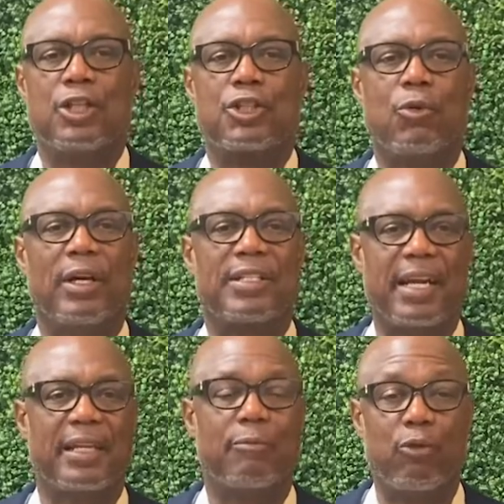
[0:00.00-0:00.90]
So
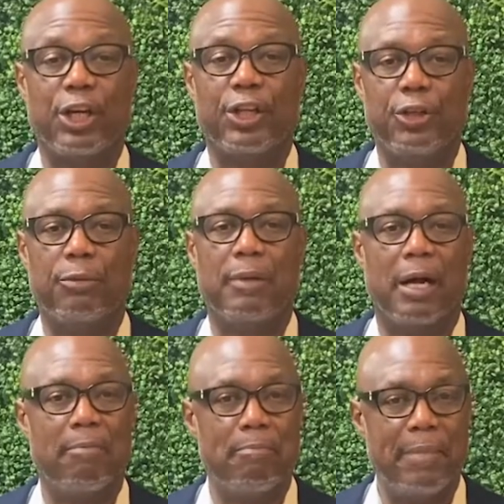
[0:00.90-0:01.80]
excited to bring to you
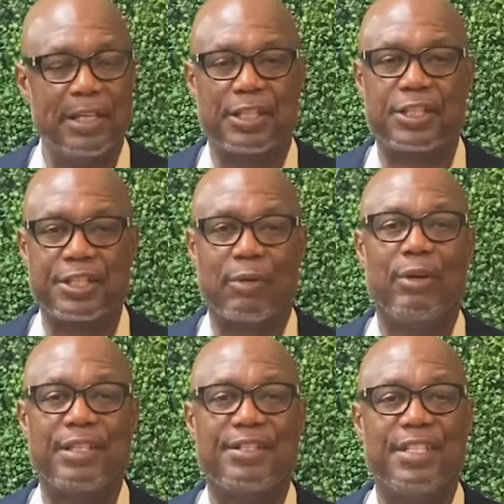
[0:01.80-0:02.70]
a message
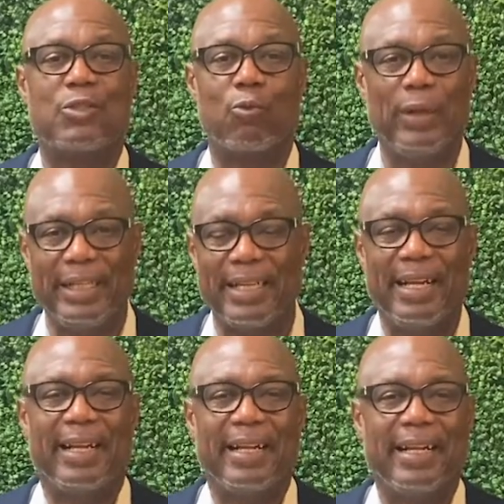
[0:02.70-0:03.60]
series this week
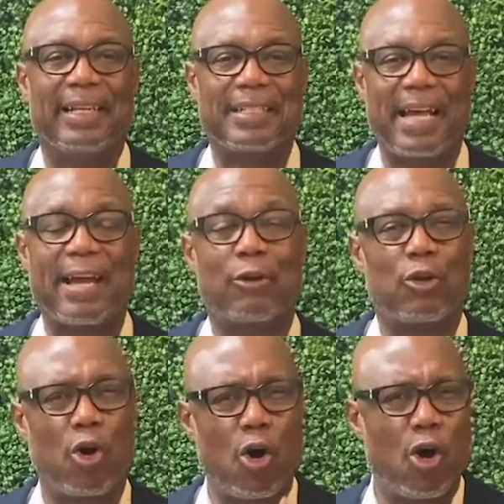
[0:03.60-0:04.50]

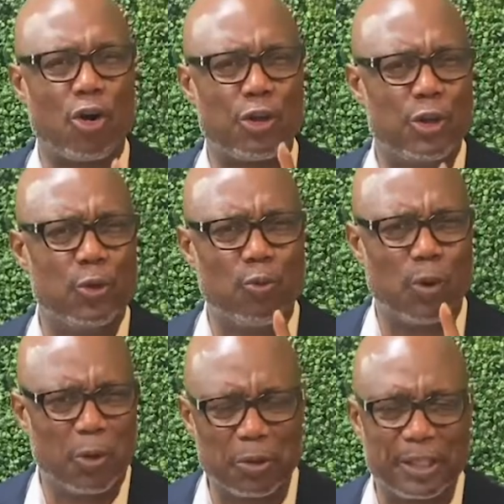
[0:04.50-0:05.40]
entitled Are You
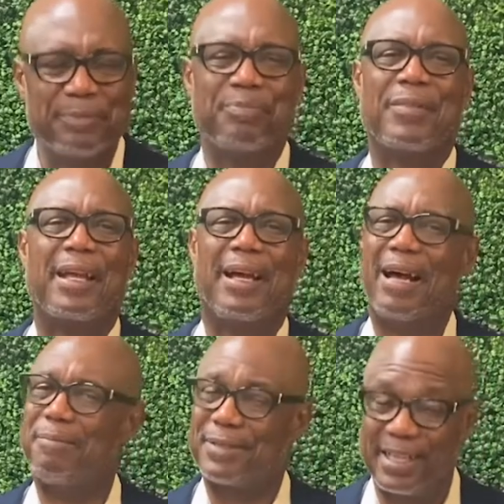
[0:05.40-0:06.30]
Woke?
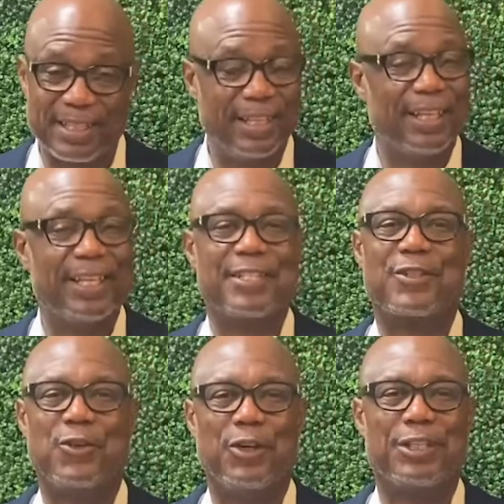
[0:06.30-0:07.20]
I'm telling you, it's
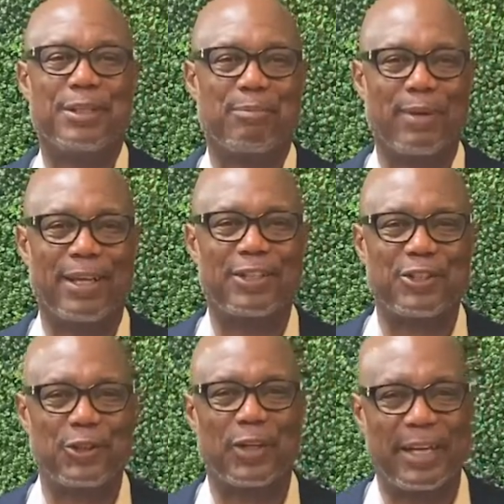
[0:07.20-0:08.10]
going to bless
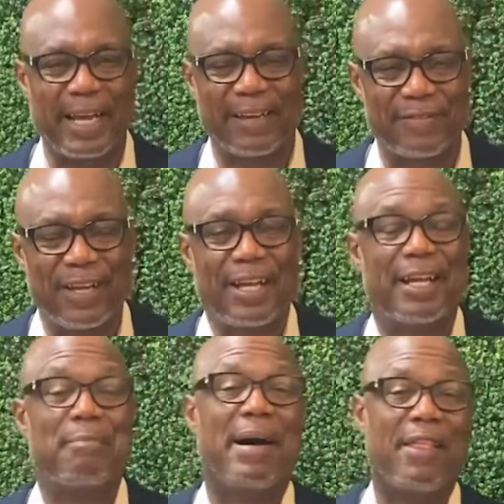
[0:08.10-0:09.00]
your life.
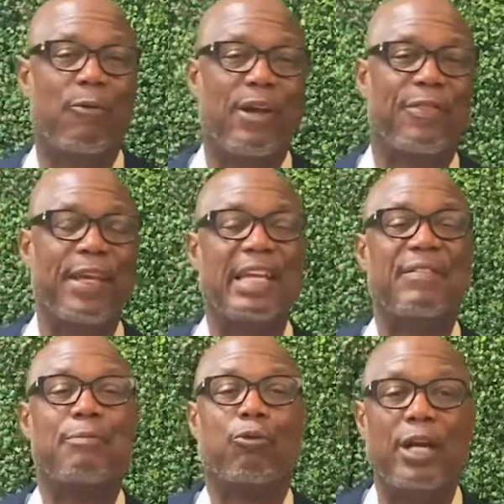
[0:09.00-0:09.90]
And by the way, thank you
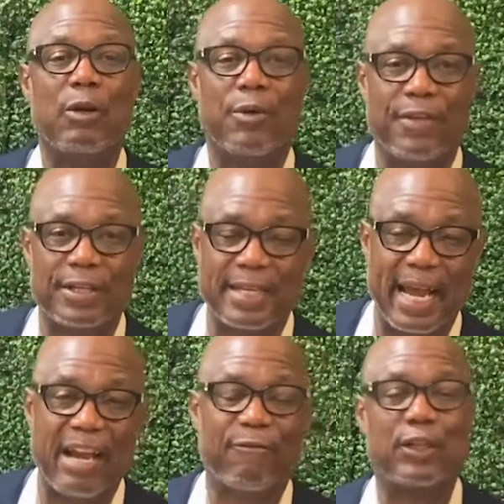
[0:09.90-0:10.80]
for praying with us
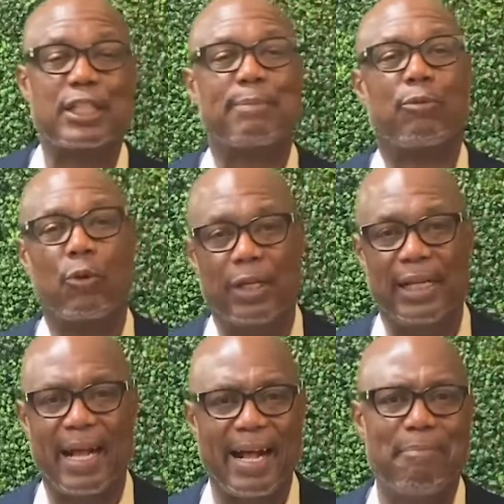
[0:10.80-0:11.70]
and for
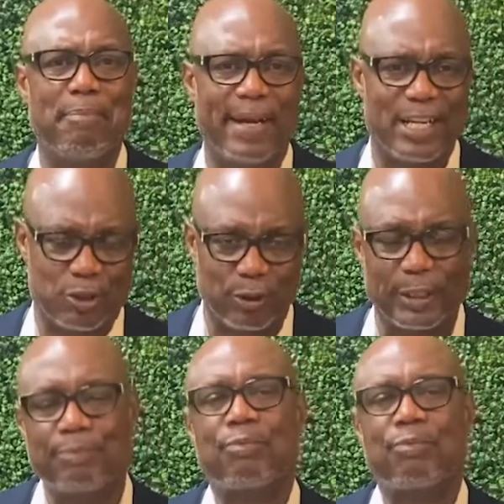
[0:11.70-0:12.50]
supporting our ministry.